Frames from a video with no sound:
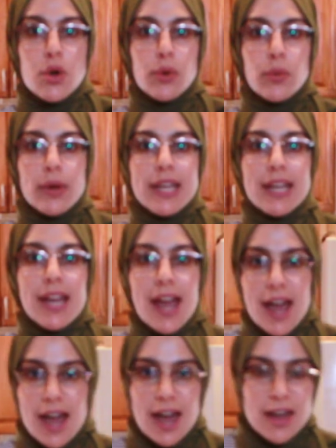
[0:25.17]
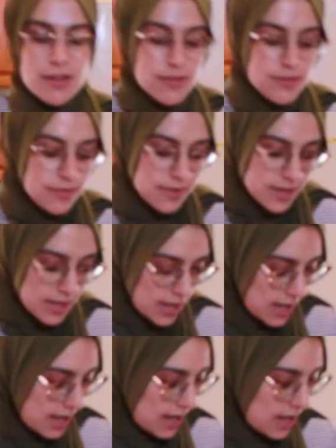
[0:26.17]
we have
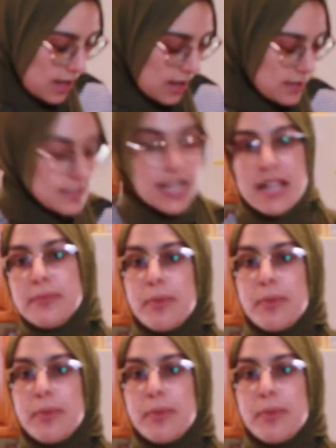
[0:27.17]
10